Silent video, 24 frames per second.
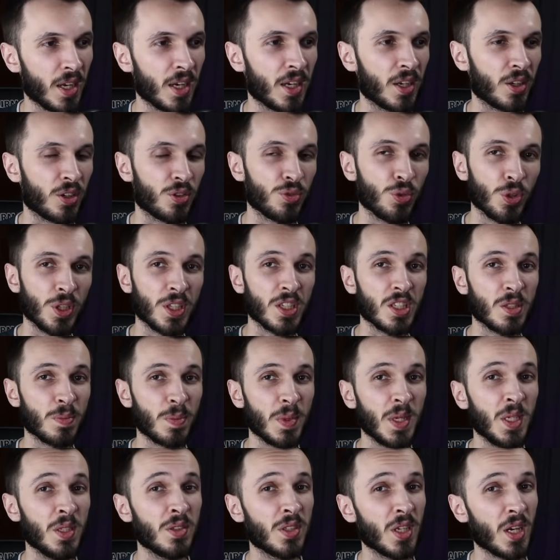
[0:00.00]
uh, crawling
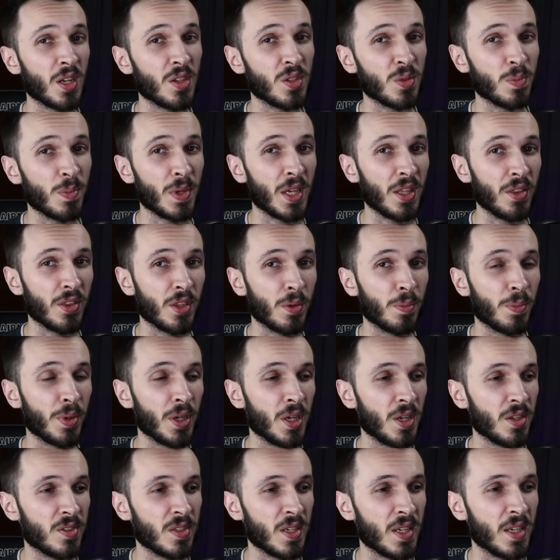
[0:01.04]
speed does mean that
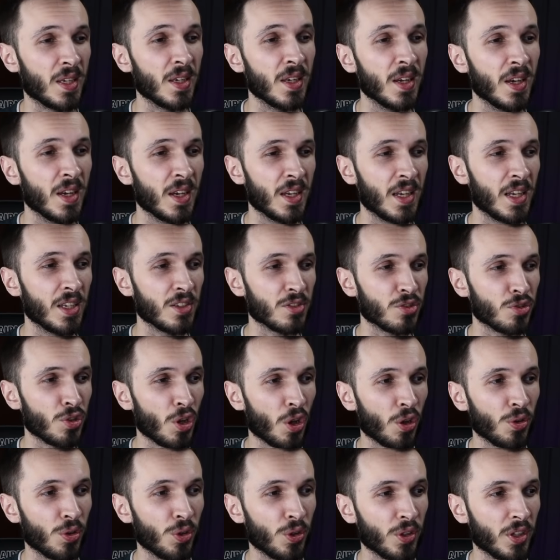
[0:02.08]
Percy is
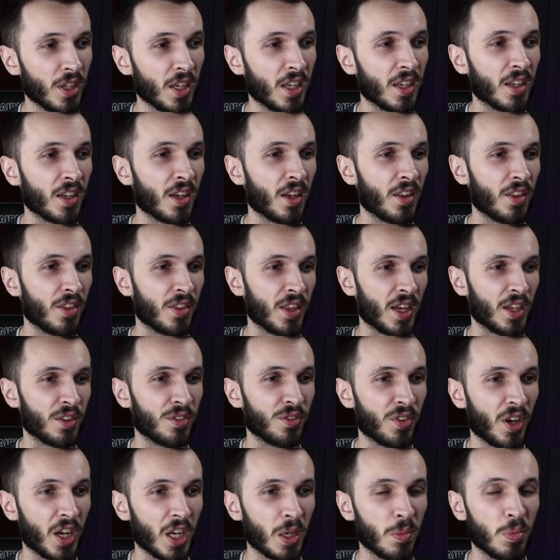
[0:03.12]
not looking that
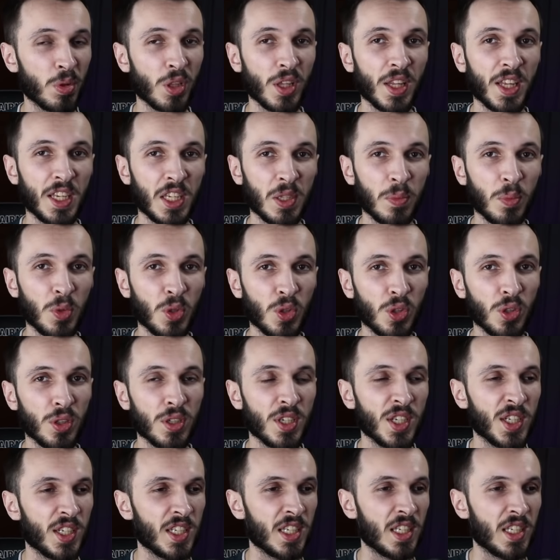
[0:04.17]
viable anymore,